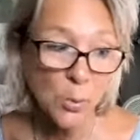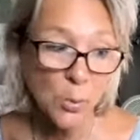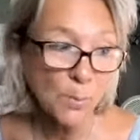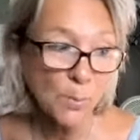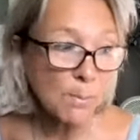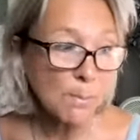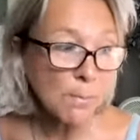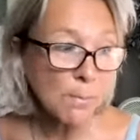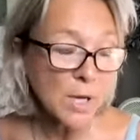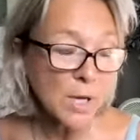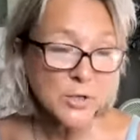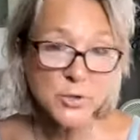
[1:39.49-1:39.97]

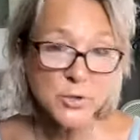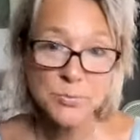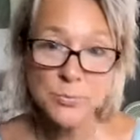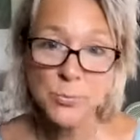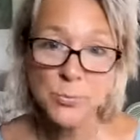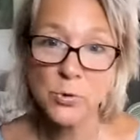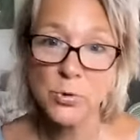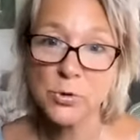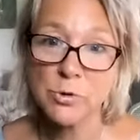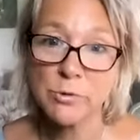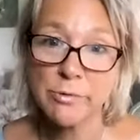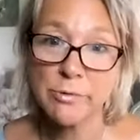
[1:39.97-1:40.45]
much
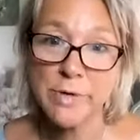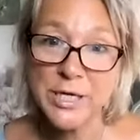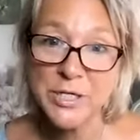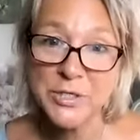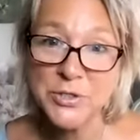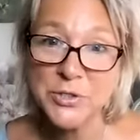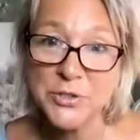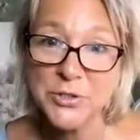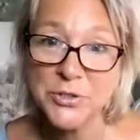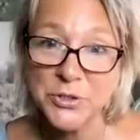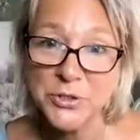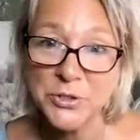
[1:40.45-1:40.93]
more
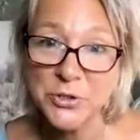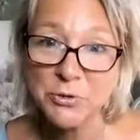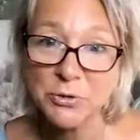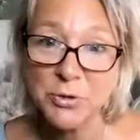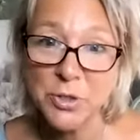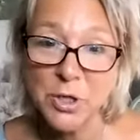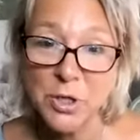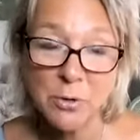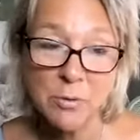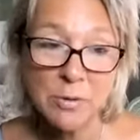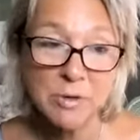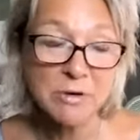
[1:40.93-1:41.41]
courageous than you know.